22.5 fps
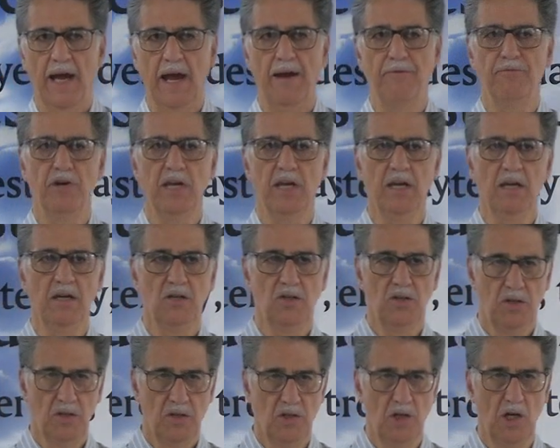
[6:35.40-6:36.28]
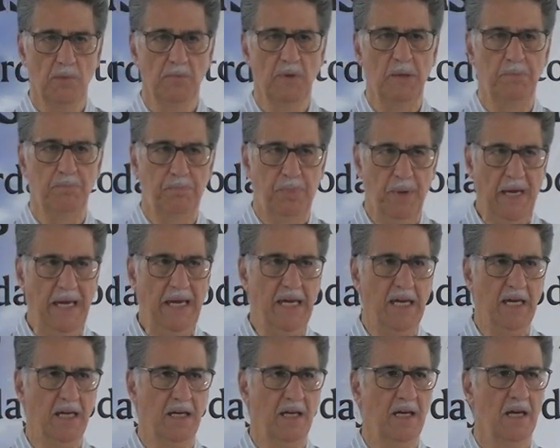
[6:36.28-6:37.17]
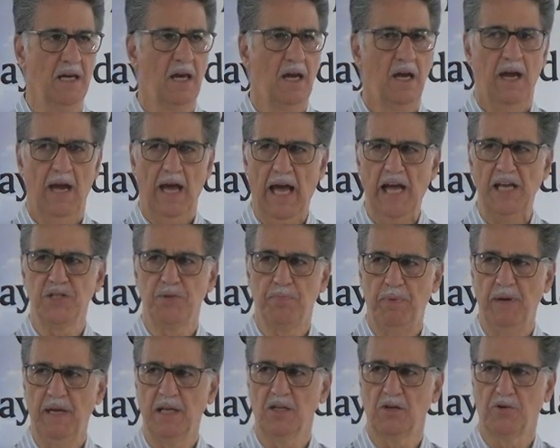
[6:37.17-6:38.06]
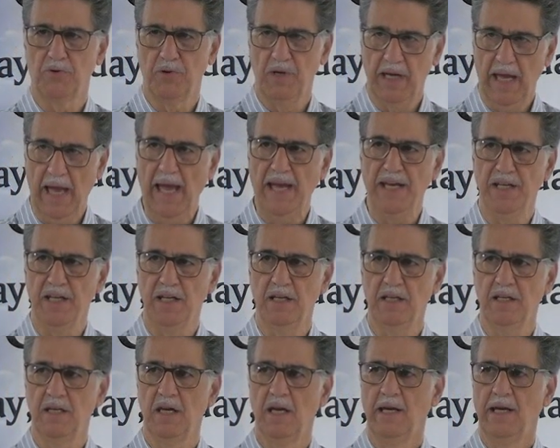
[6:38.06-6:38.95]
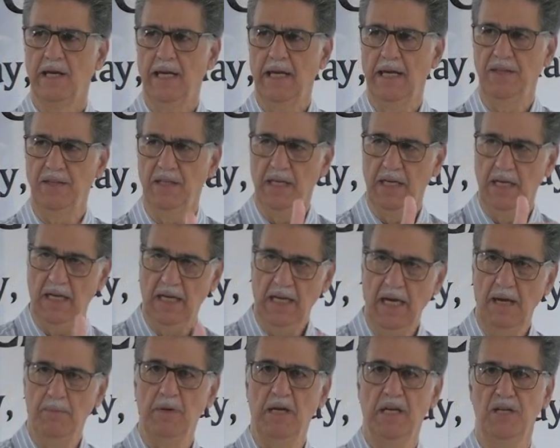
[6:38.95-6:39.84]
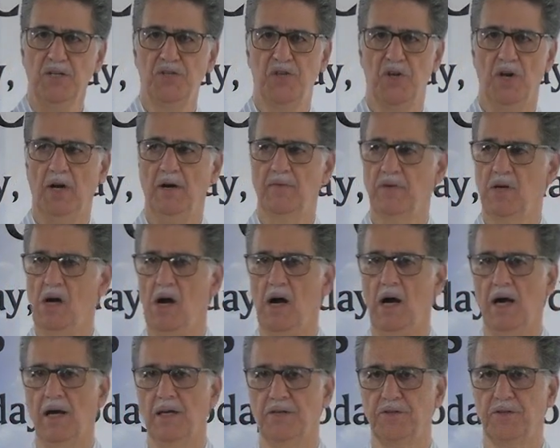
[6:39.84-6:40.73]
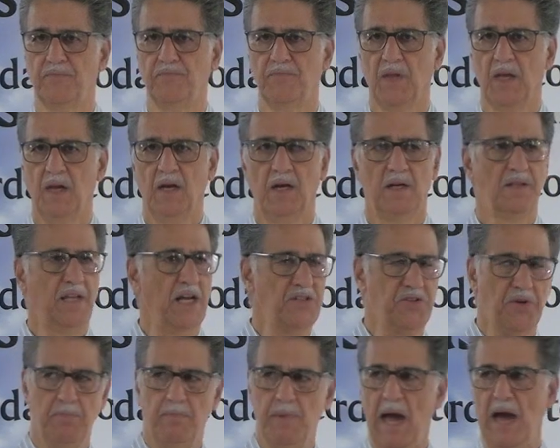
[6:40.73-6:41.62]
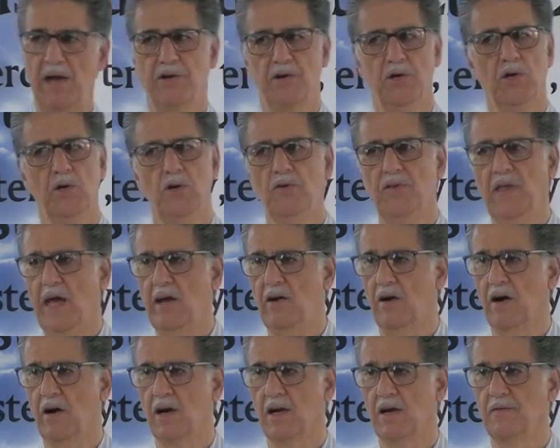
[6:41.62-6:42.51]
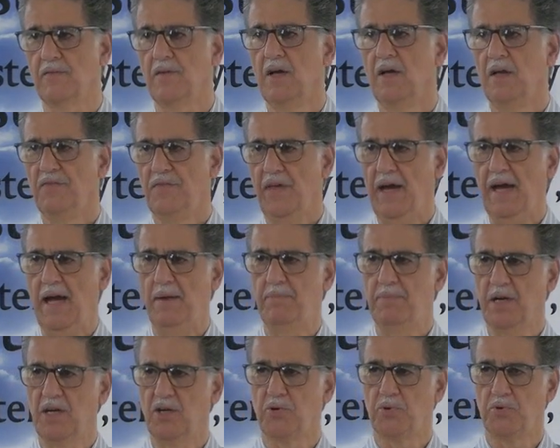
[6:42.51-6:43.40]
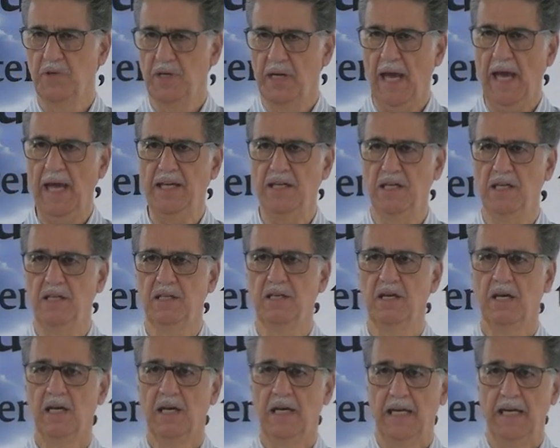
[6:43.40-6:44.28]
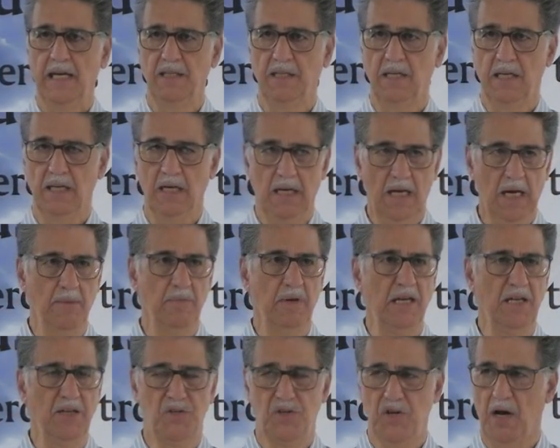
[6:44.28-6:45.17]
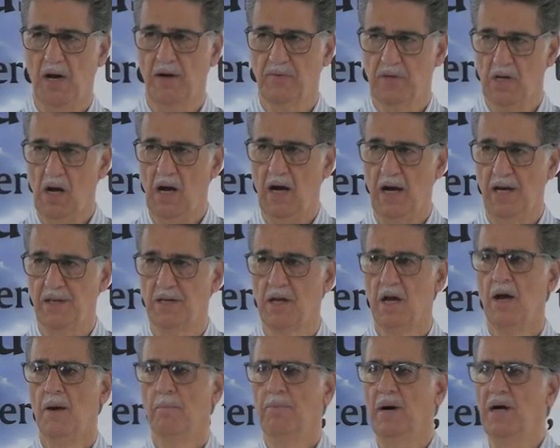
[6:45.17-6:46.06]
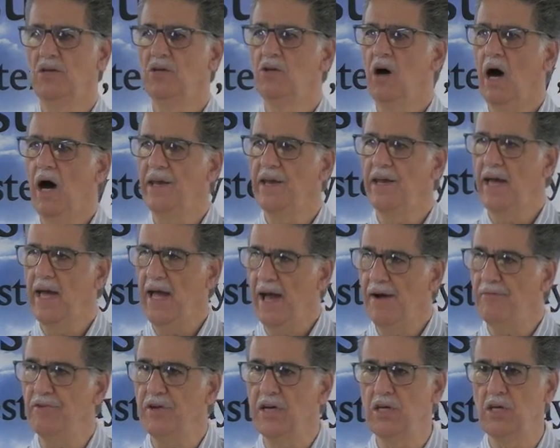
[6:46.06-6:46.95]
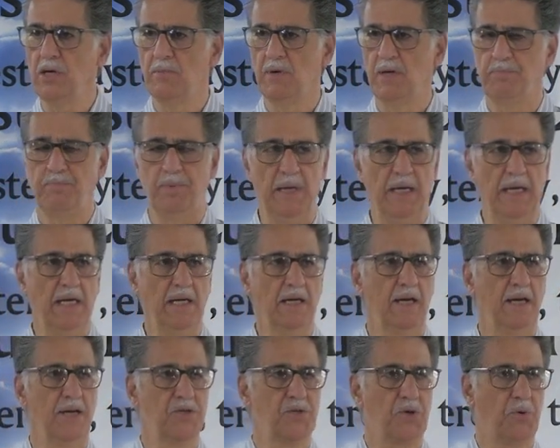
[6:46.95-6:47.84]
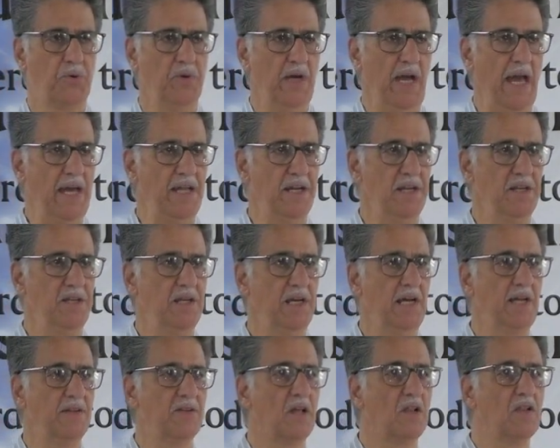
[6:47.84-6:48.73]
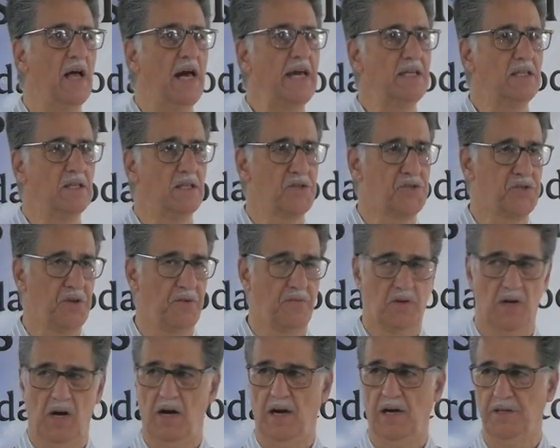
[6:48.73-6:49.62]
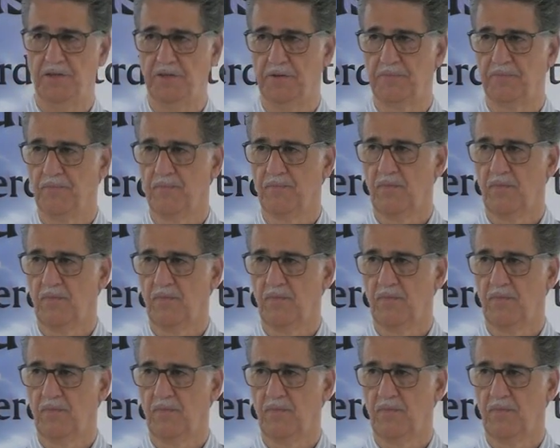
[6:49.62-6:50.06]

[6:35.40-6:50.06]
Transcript: every human being has been created in the image of God. Amen. Doesn't matter who they are. Yes. They have been created in the image of God. But not every human being is created in the likeness of God.